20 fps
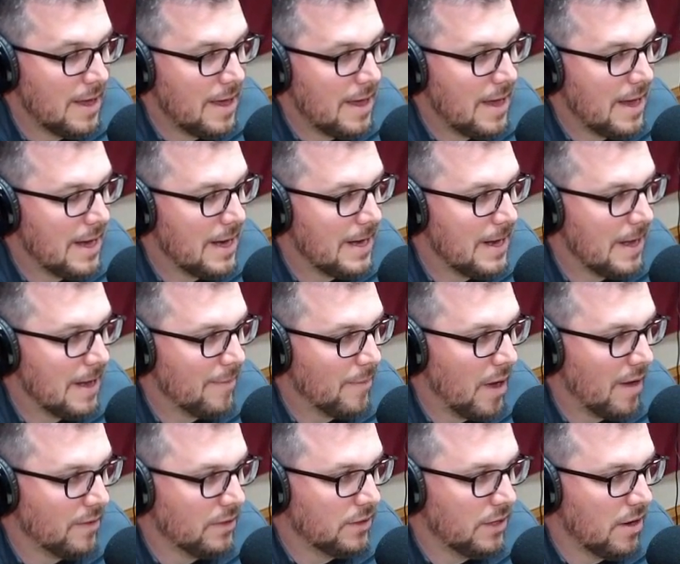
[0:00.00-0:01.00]
And
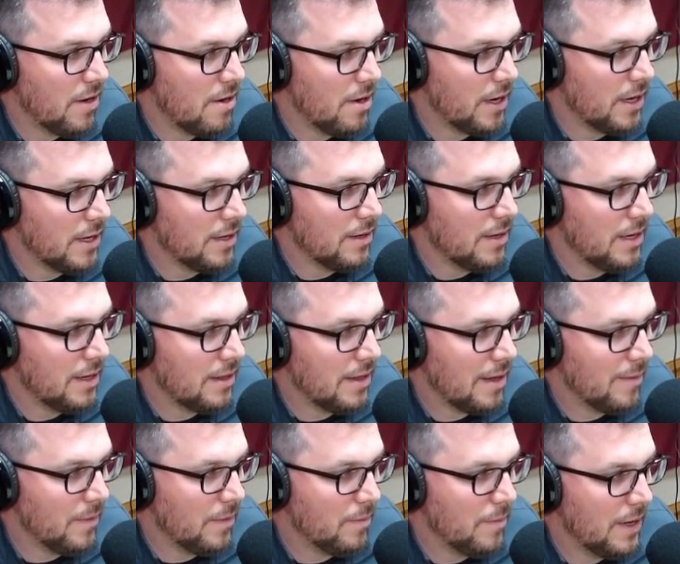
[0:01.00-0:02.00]
obviously Hurricane.
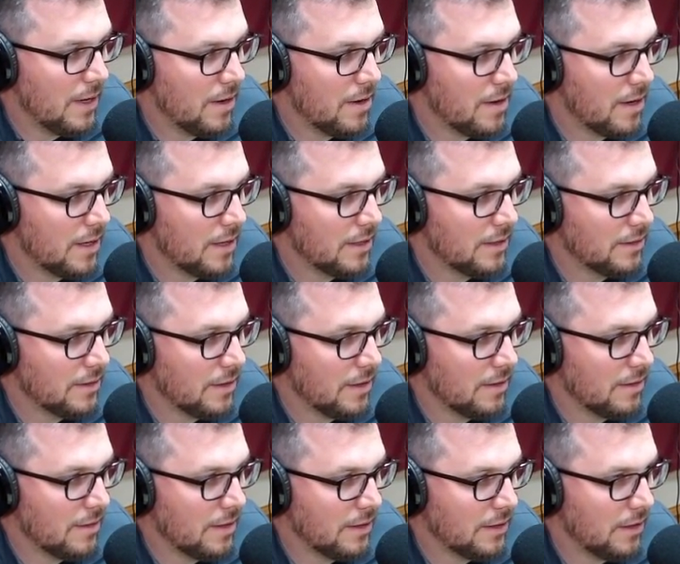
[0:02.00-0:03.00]
Anytime you can beat Hurricane it's
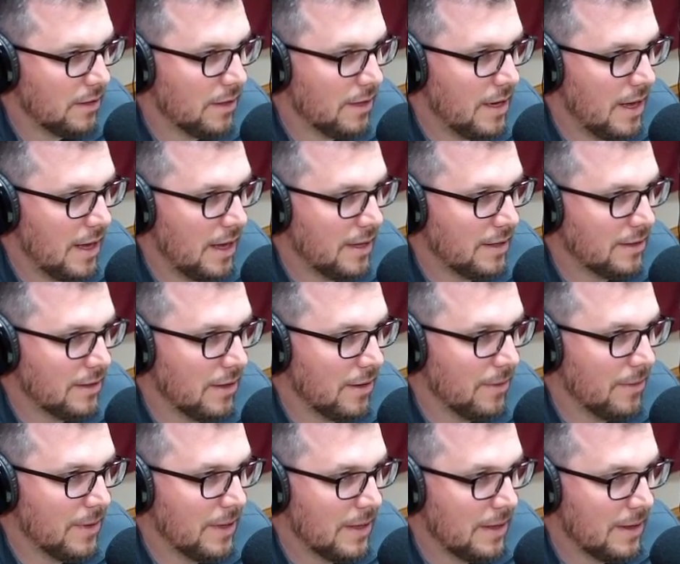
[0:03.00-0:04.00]
a good day. So